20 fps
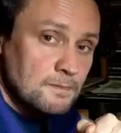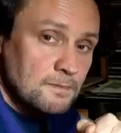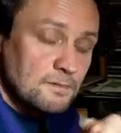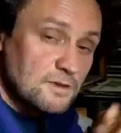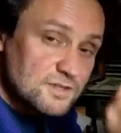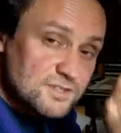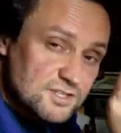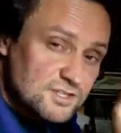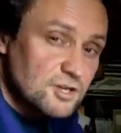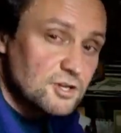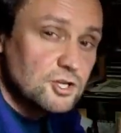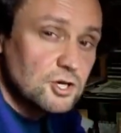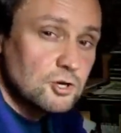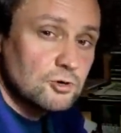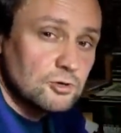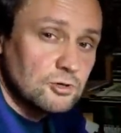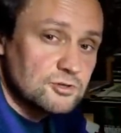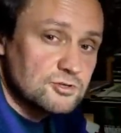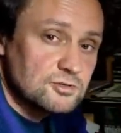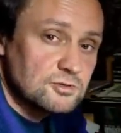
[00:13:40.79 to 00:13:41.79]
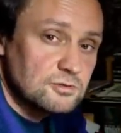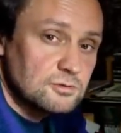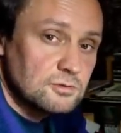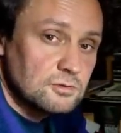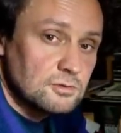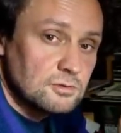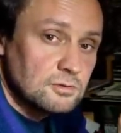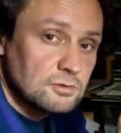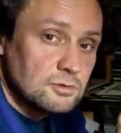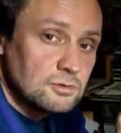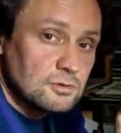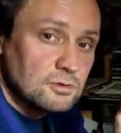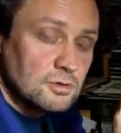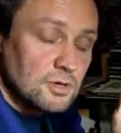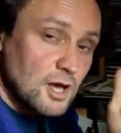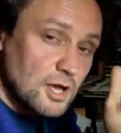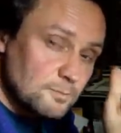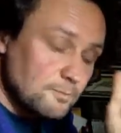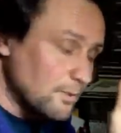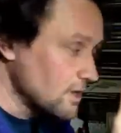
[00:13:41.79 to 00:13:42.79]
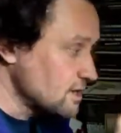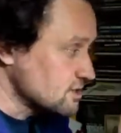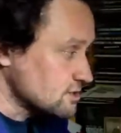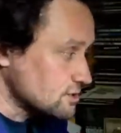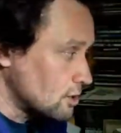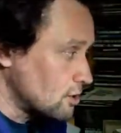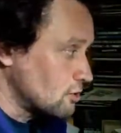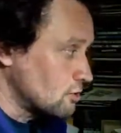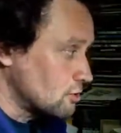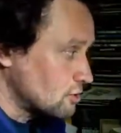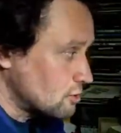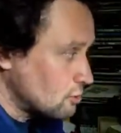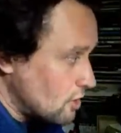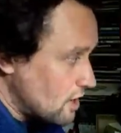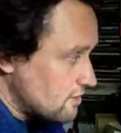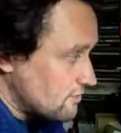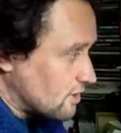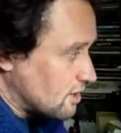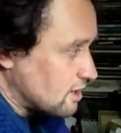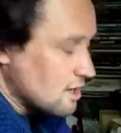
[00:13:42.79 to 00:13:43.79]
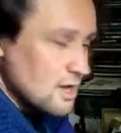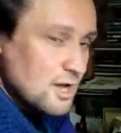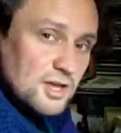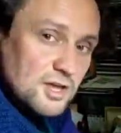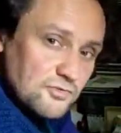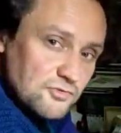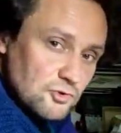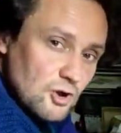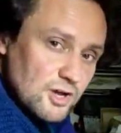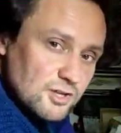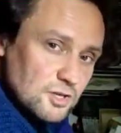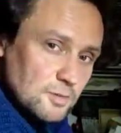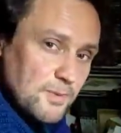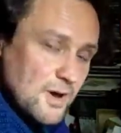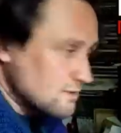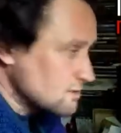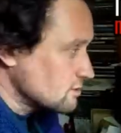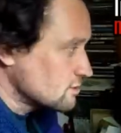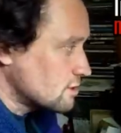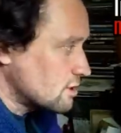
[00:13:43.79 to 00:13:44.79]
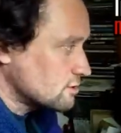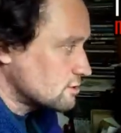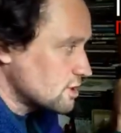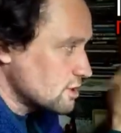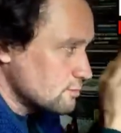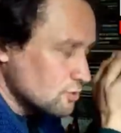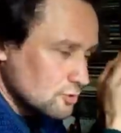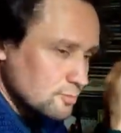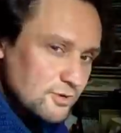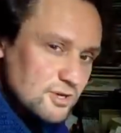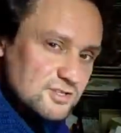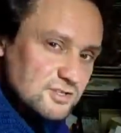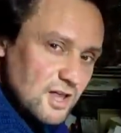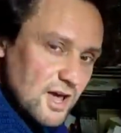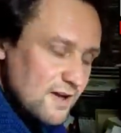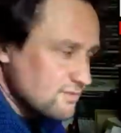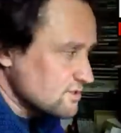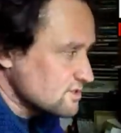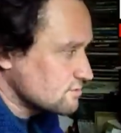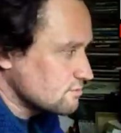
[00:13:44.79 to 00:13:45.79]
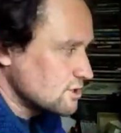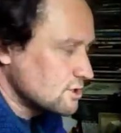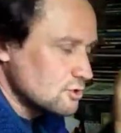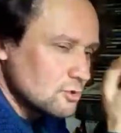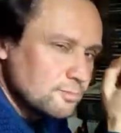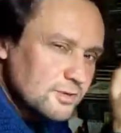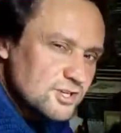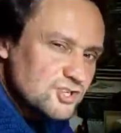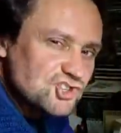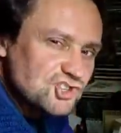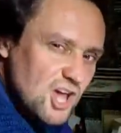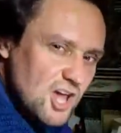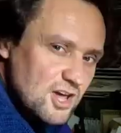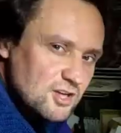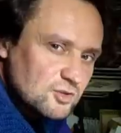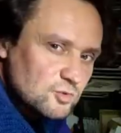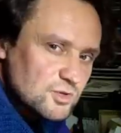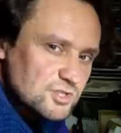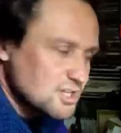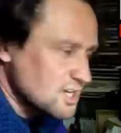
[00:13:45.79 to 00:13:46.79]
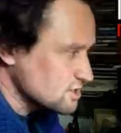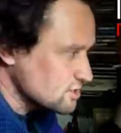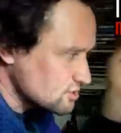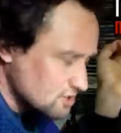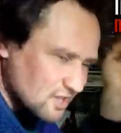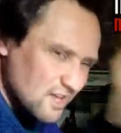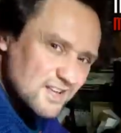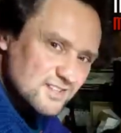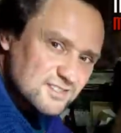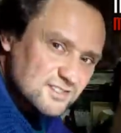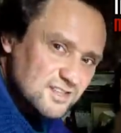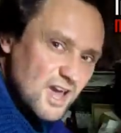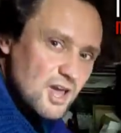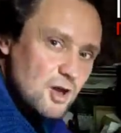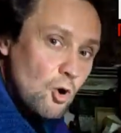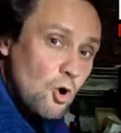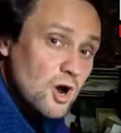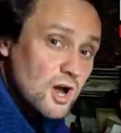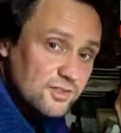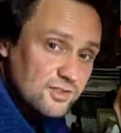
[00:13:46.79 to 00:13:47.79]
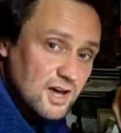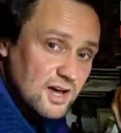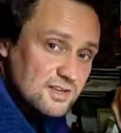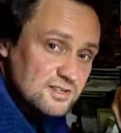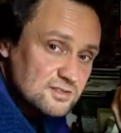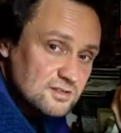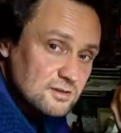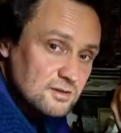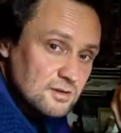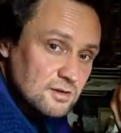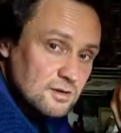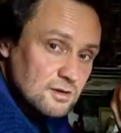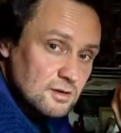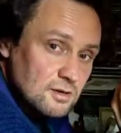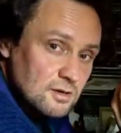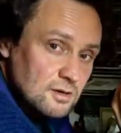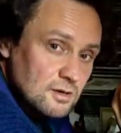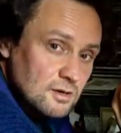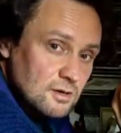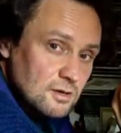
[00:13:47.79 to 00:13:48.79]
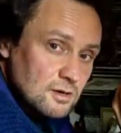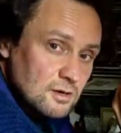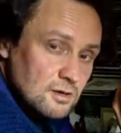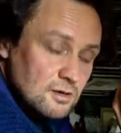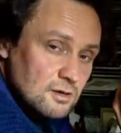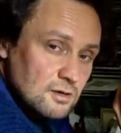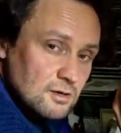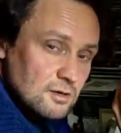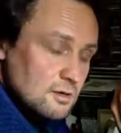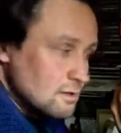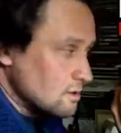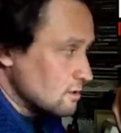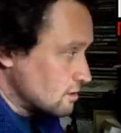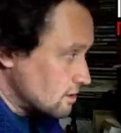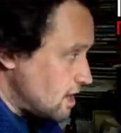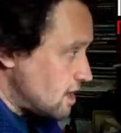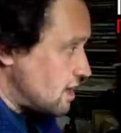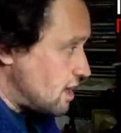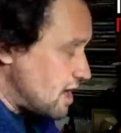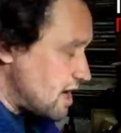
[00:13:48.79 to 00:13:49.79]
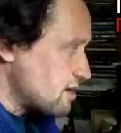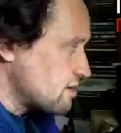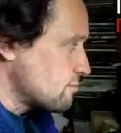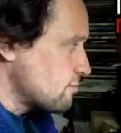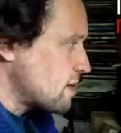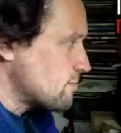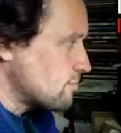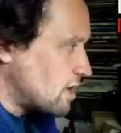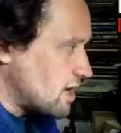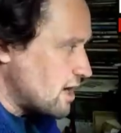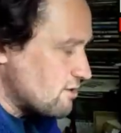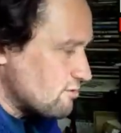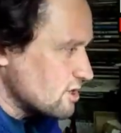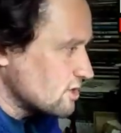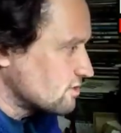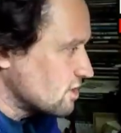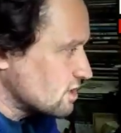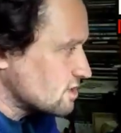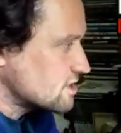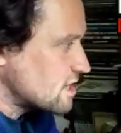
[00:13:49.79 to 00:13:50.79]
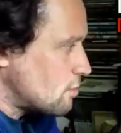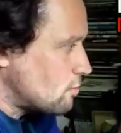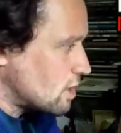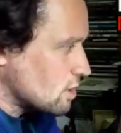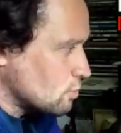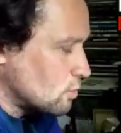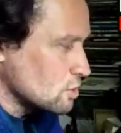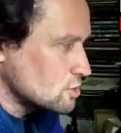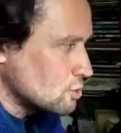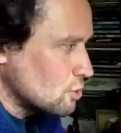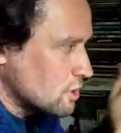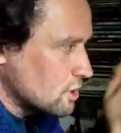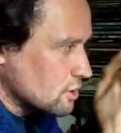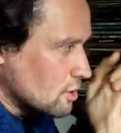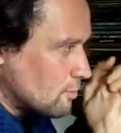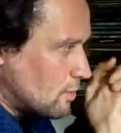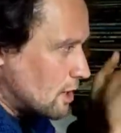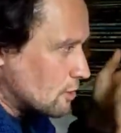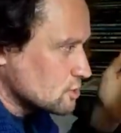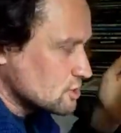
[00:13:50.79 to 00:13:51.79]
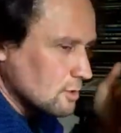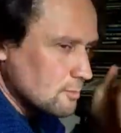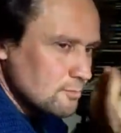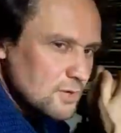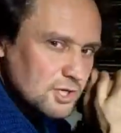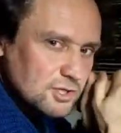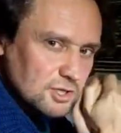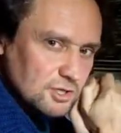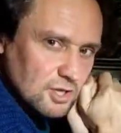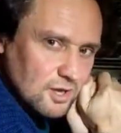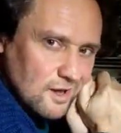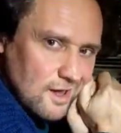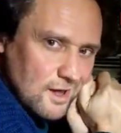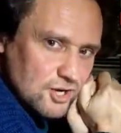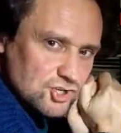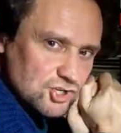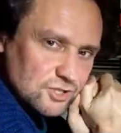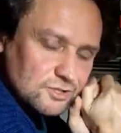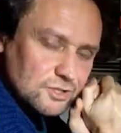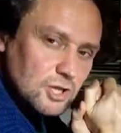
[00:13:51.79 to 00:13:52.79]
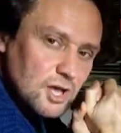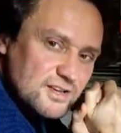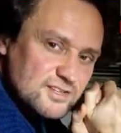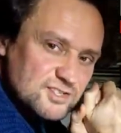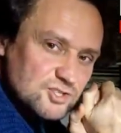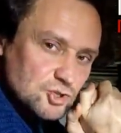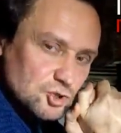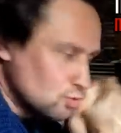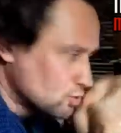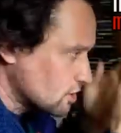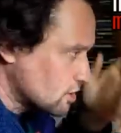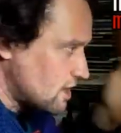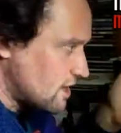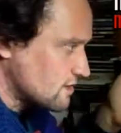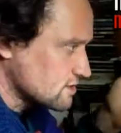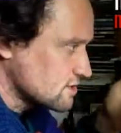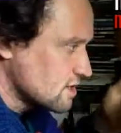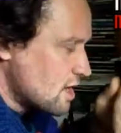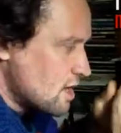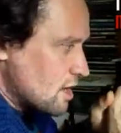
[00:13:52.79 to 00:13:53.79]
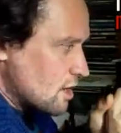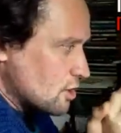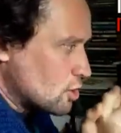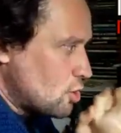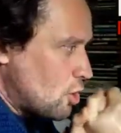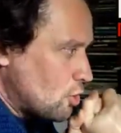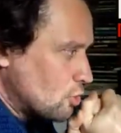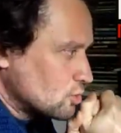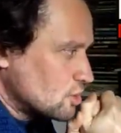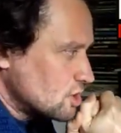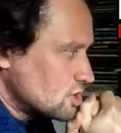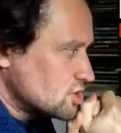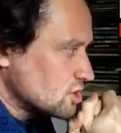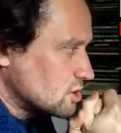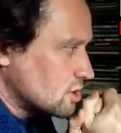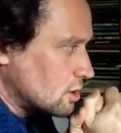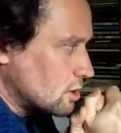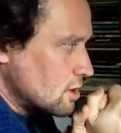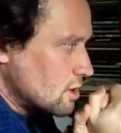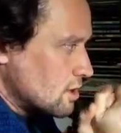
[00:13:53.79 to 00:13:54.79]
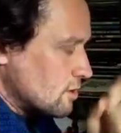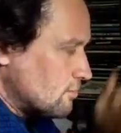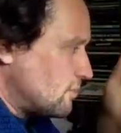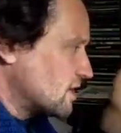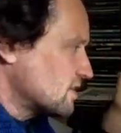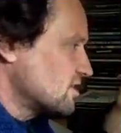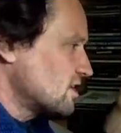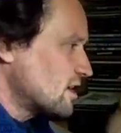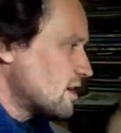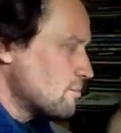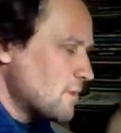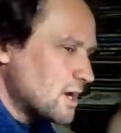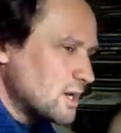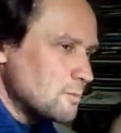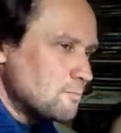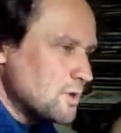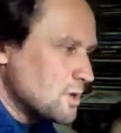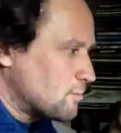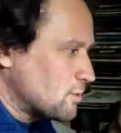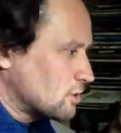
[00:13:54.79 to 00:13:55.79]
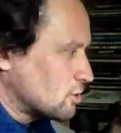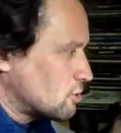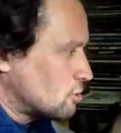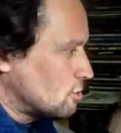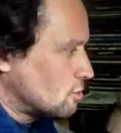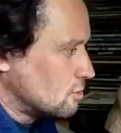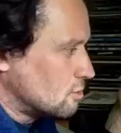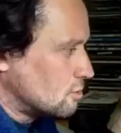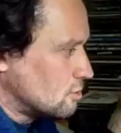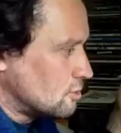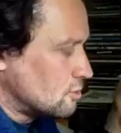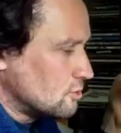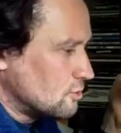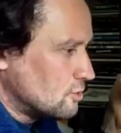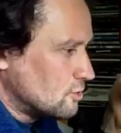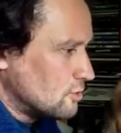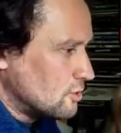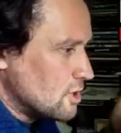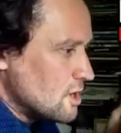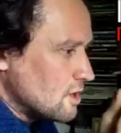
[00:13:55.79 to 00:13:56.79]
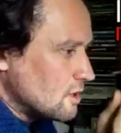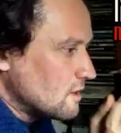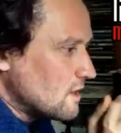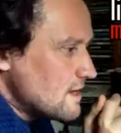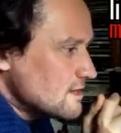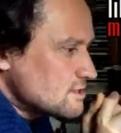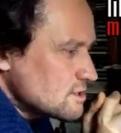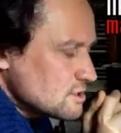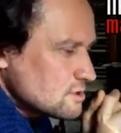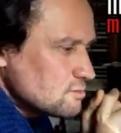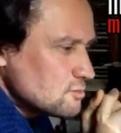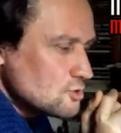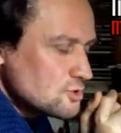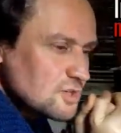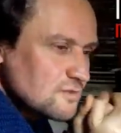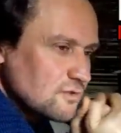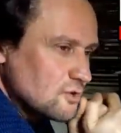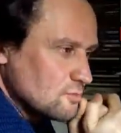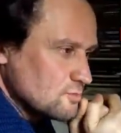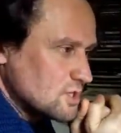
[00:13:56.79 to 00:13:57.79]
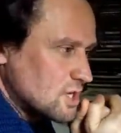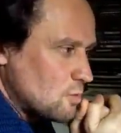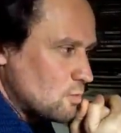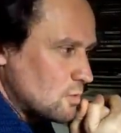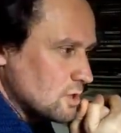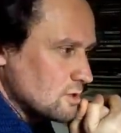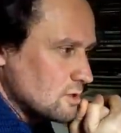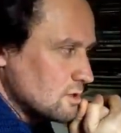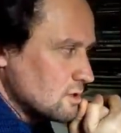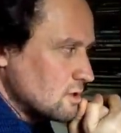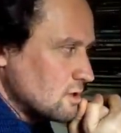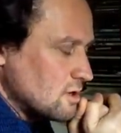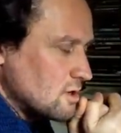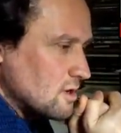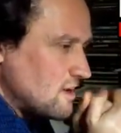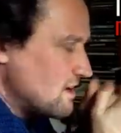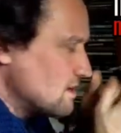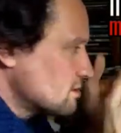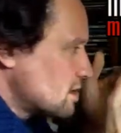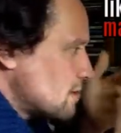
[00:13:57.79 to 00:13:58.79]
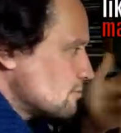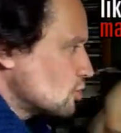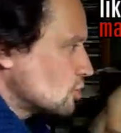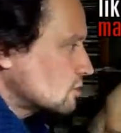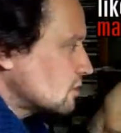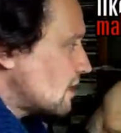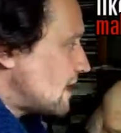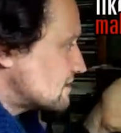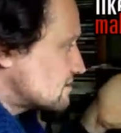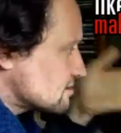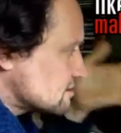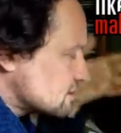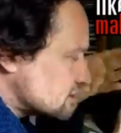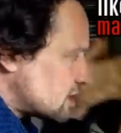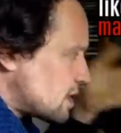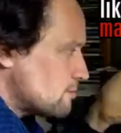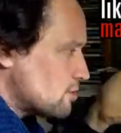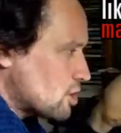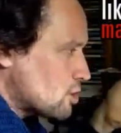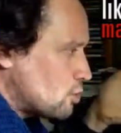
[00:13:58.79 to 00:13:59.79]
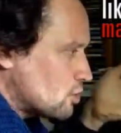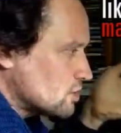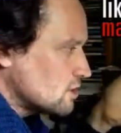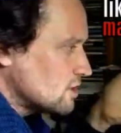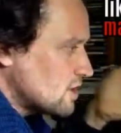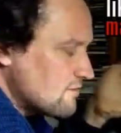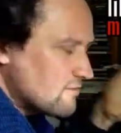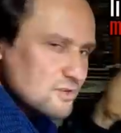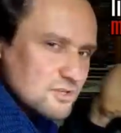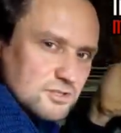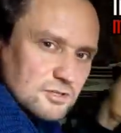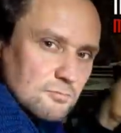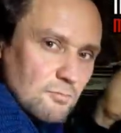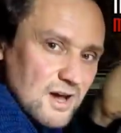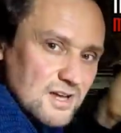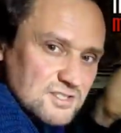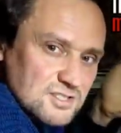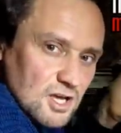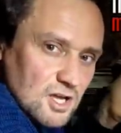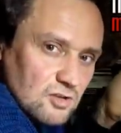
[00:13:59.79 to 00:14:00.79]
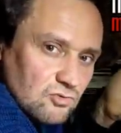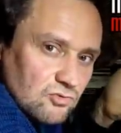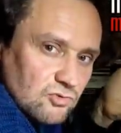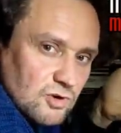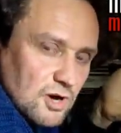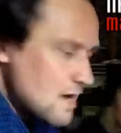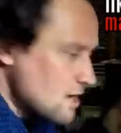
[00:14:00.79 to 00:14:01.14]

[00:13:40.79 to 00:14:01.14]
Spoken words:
This is ridiculous. And please, so whoever, if you are independent contribute, please like this video, please share it with others. Let's stay organized. Yeah, I remember I read that someone was talking about submitting an action class suit against Go Digital. But there are many people who license music from someone. And I'm not licensing, I'm recording everything myself.